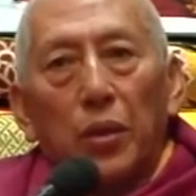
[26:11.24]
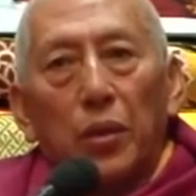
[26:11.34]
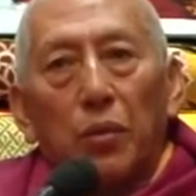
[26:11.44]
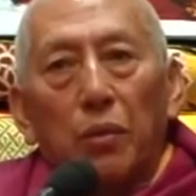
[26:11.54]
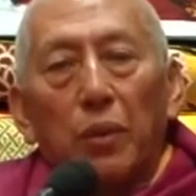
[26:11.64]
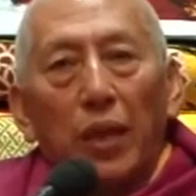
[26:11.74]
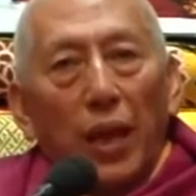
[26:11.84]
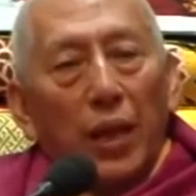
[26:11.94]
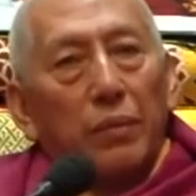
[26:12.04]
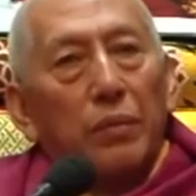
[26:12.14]
human
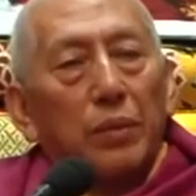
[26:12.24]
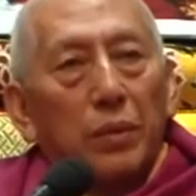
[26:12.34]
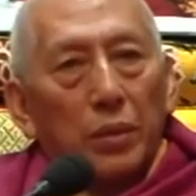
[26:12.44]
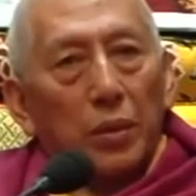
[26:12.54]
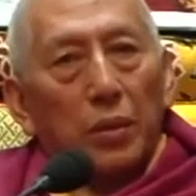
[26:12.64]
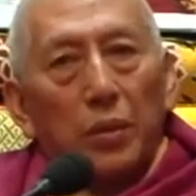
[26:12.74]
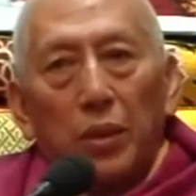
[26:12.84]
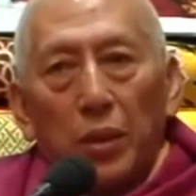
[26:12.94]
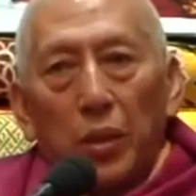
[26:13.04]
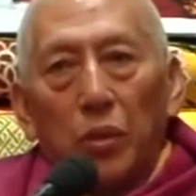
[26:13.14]
life,
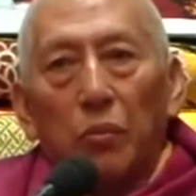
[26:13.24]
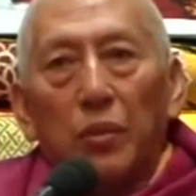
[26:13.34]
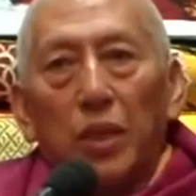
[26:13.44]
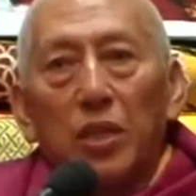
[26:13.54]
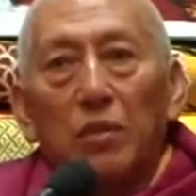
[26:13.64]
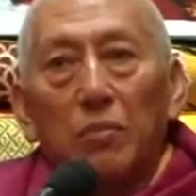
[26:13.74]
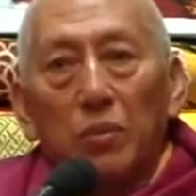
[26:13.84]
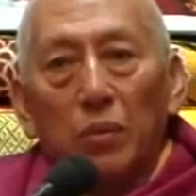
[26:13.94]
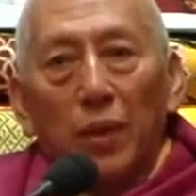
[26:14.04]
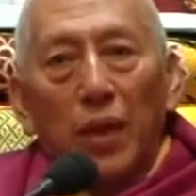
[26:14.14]
human
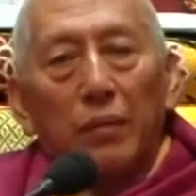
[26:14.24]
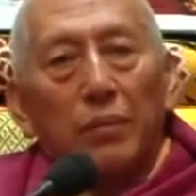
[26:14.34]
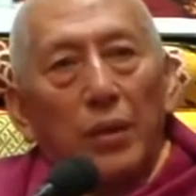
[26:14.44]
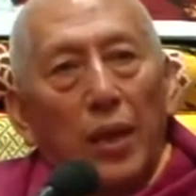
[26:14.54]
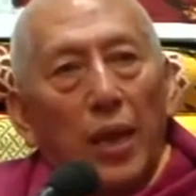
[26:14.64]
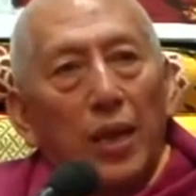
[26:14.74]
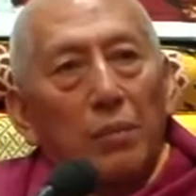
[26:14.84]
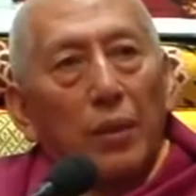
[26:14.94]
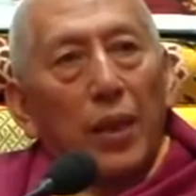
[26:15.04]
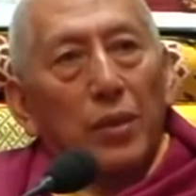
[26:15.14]
individual life, as
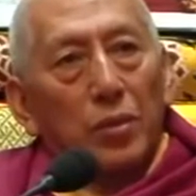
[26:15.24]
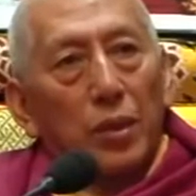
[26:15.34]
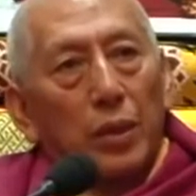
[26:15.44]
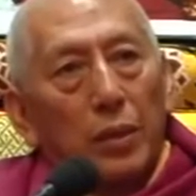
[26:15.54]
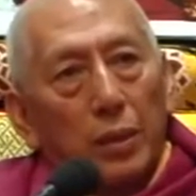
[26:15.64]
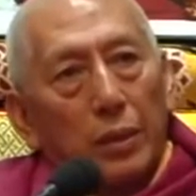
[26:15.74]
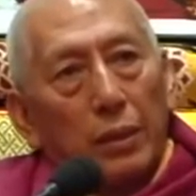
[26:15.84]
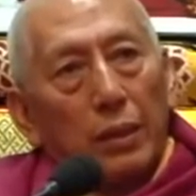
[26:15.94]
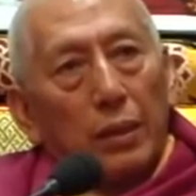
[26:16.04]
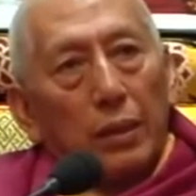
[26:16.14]
well as
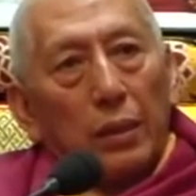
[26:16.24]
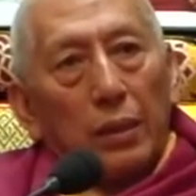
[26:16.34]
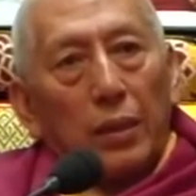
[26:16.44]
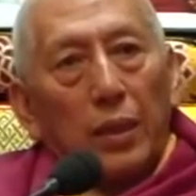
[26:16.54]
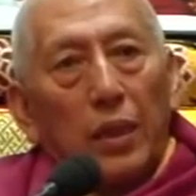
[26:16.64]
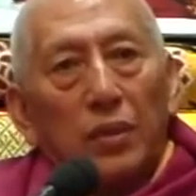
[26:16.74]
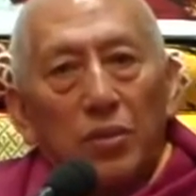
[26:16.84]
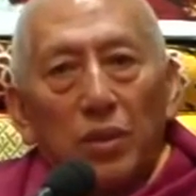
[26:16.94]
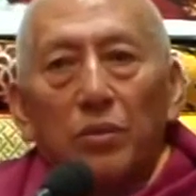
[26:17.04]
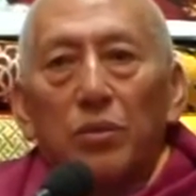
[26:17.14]
the
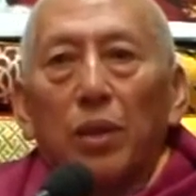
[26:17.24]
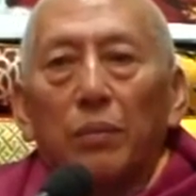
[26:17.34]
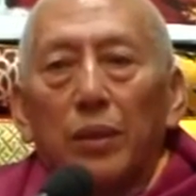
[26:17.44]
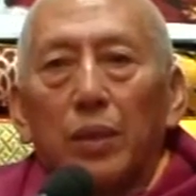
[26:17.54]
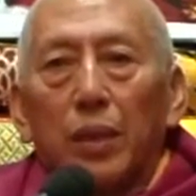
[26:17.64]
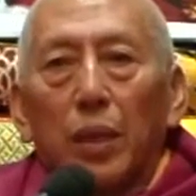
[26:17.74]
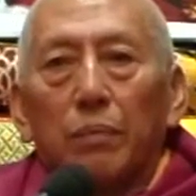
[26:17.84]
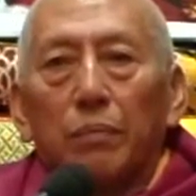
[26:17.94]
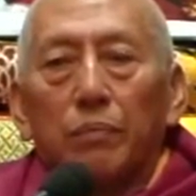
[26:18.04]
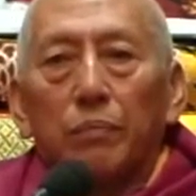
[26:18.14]
concerns of the
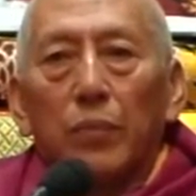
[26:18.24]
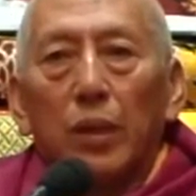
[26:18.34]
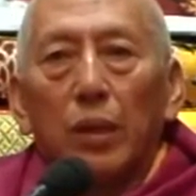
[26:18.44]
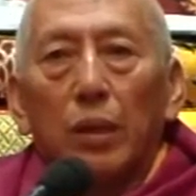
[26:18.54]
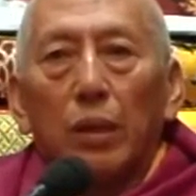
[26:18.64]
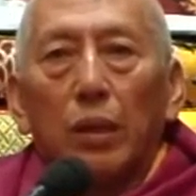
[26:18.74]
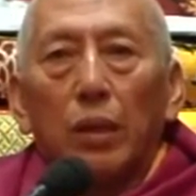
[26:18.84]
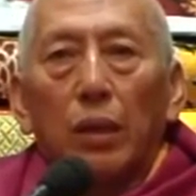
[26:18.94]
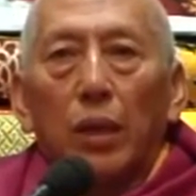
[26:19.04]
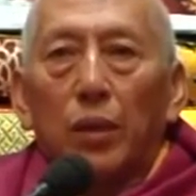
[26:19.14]

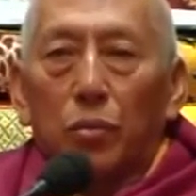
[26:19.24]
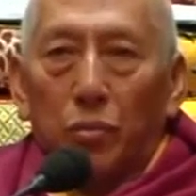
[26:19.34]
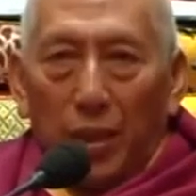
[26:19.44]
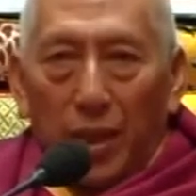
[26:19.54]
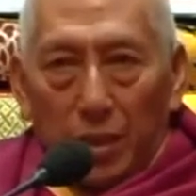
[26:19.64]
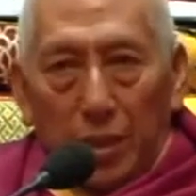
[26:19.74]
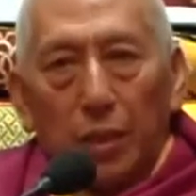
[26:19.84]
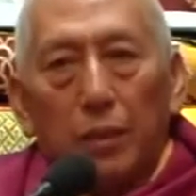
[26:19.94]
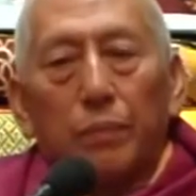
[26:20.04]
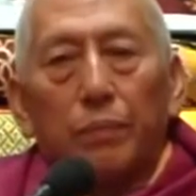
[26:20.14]
society.